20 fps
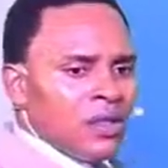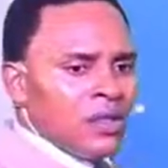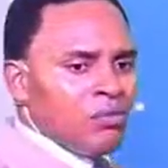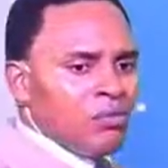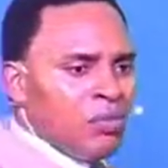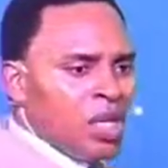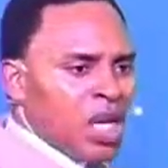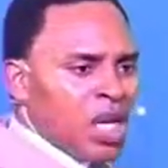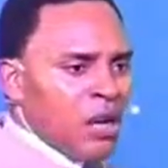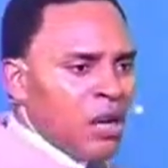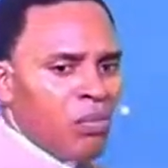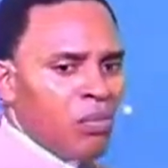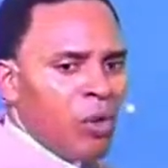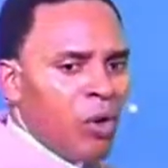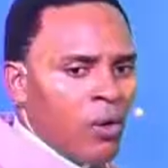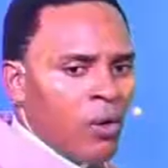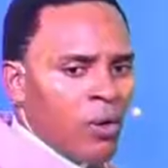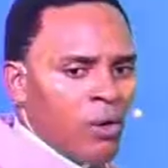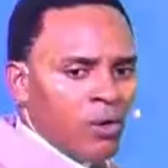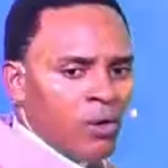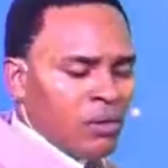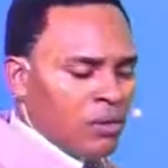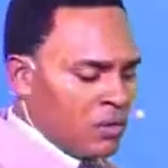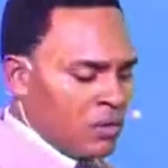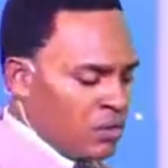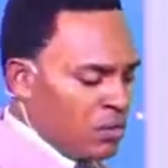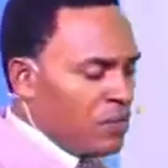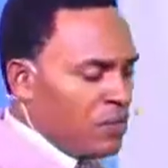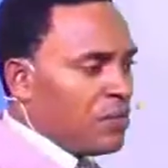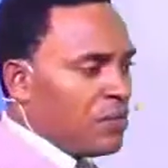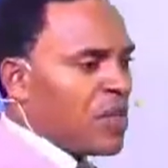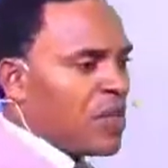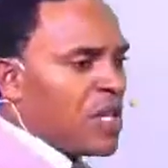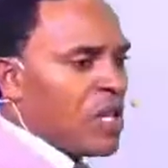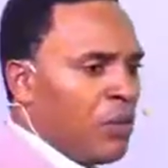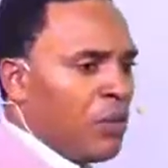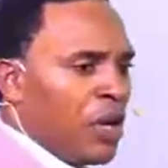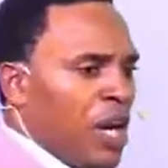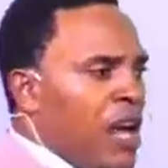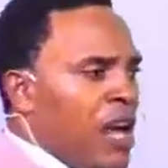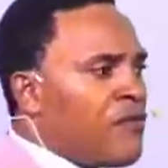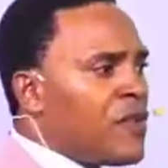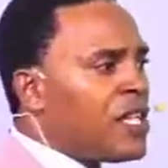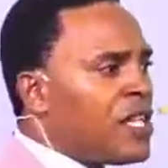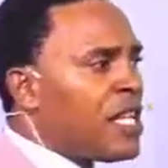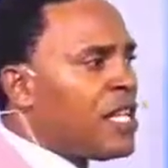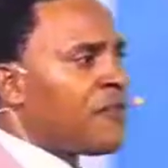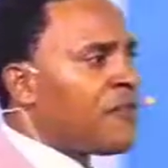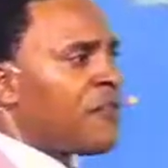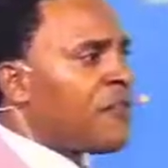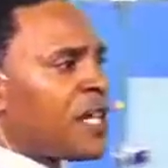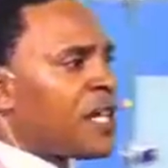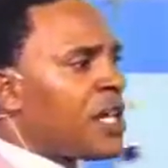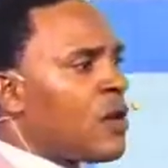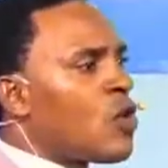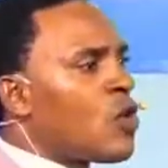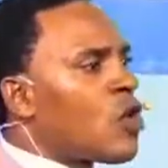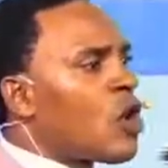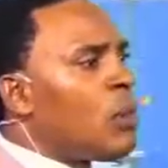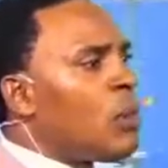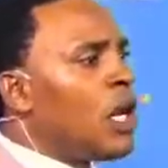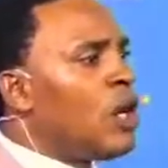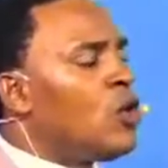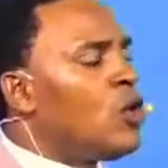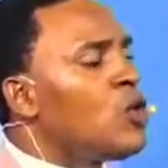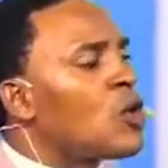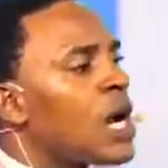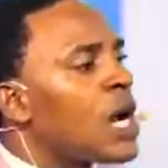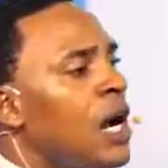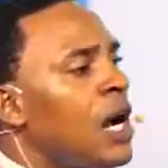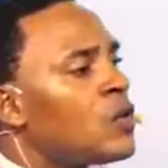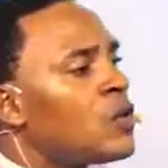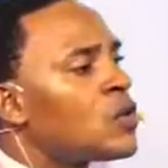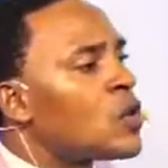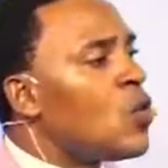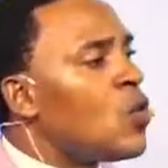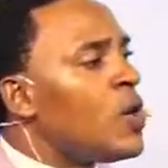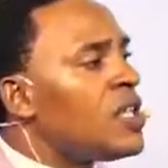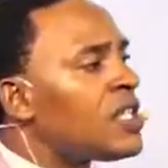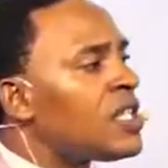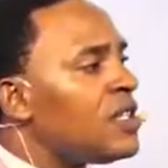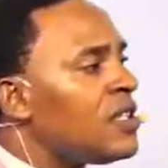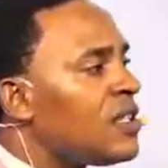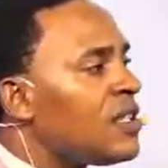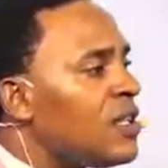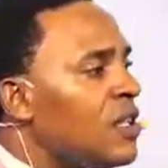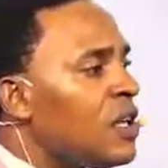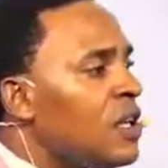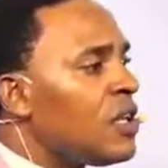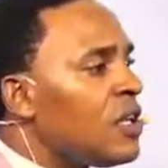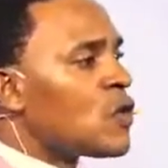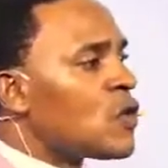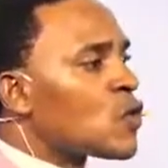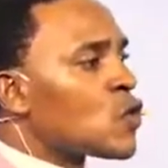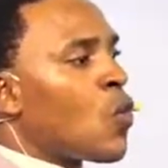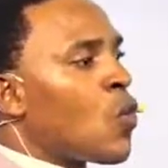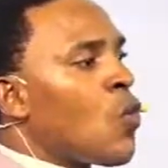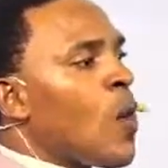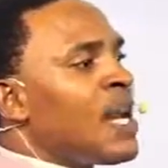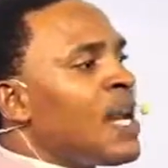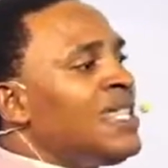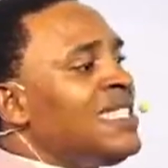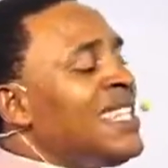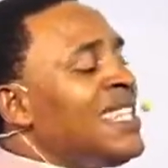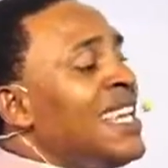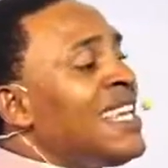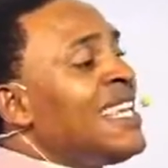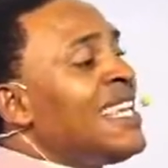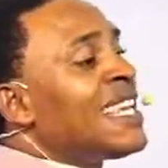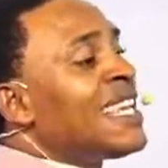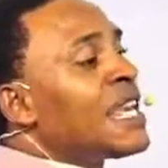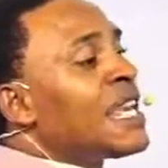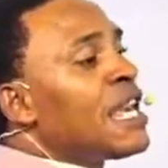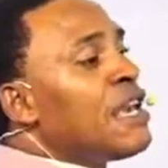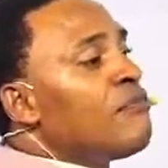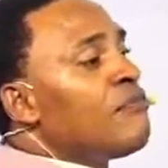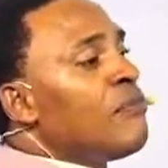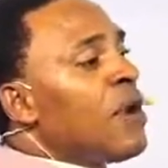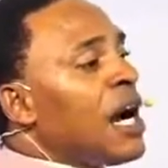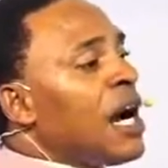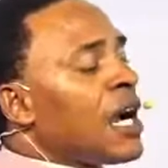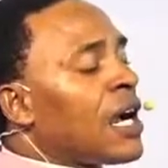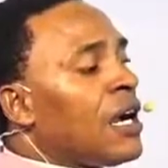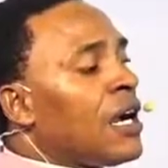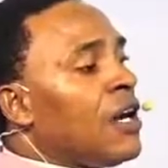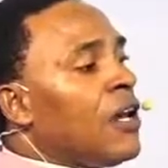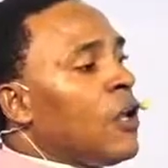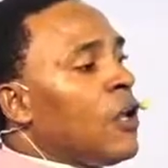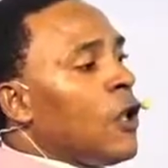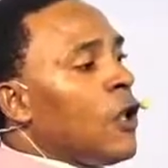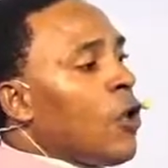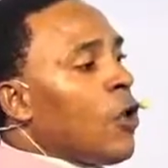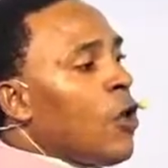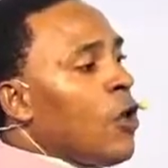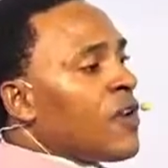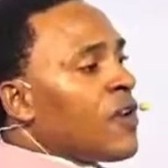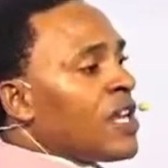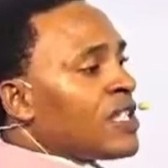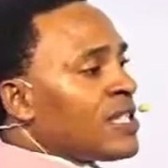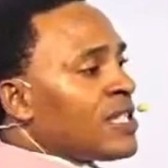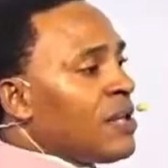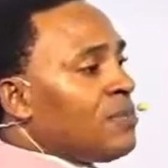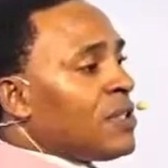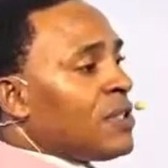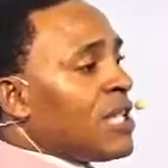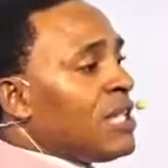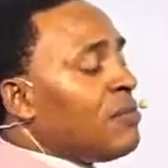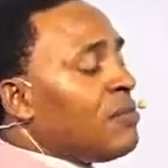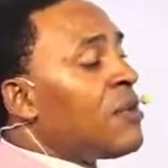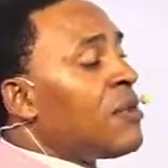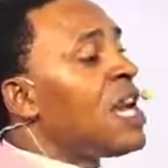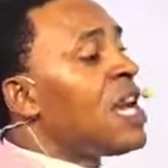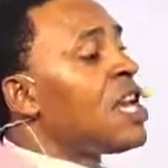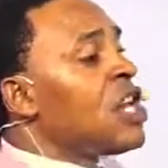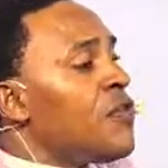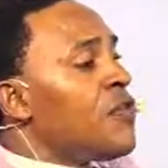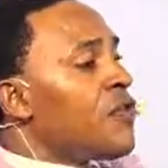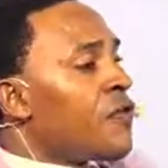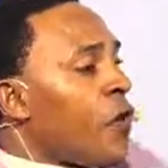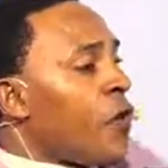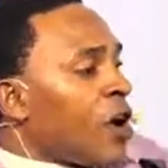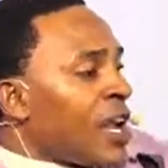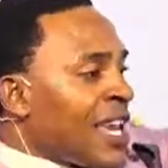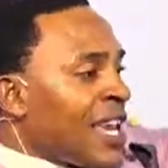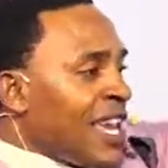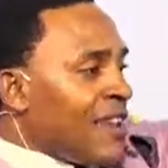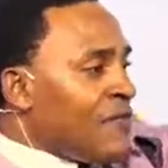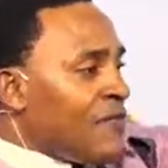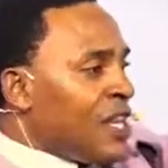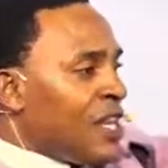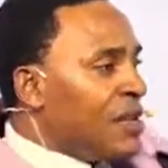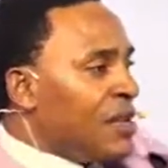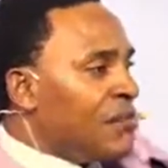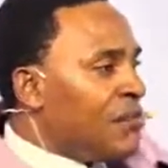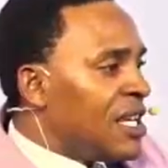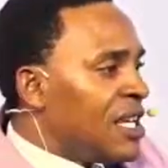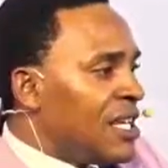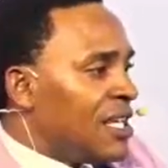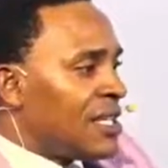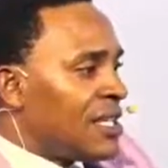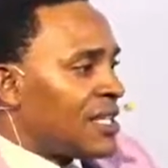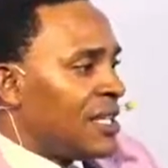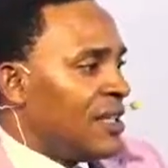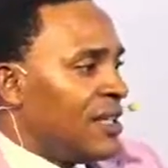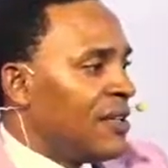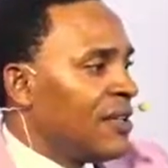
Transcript: Became poor. But every day the father would come and look out waiting. So one day he came back. Love accepted him. He forgave him his sin.